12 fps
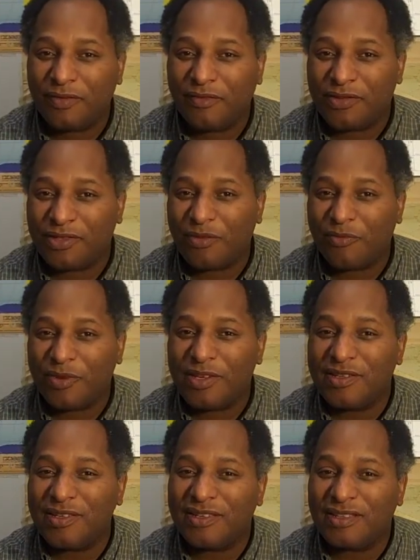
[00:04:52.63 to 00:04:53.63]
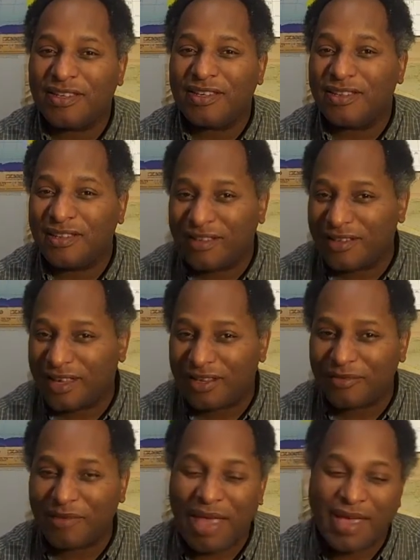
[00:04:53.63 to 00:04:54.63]
For some reason, this thing
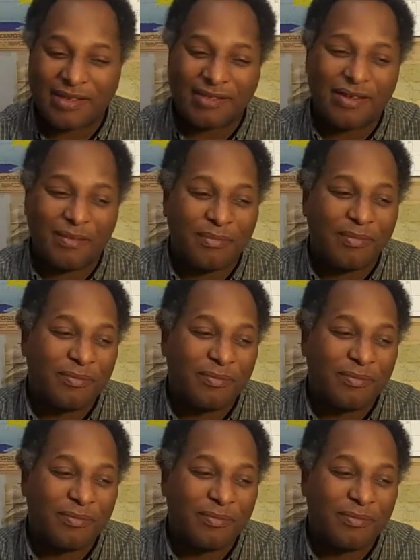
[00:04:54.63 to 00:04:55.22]
kind of acts up.